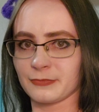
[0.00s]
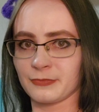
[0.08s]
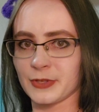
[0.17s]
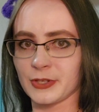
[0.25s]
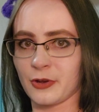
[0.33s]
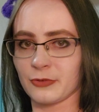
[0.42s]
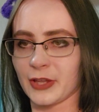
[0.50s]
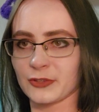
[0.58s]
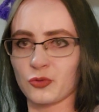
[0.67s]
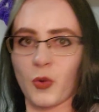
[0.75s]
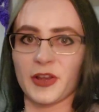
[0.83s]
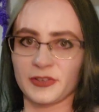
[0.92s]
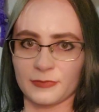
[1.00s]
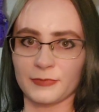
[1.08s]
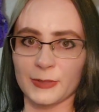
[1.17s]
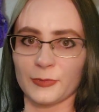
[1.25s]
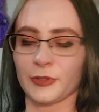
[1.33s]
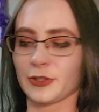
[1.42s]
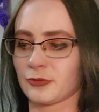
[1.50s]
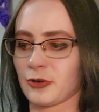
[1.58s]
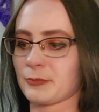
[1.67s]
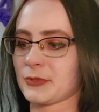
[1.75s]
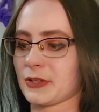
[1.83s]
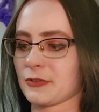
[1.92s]
video like twice and people
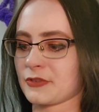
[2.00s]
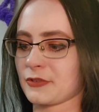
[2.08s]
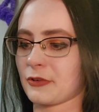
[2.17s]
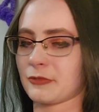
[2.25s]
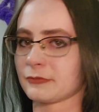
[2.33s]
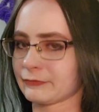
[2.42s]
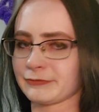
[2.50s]
interrupting, so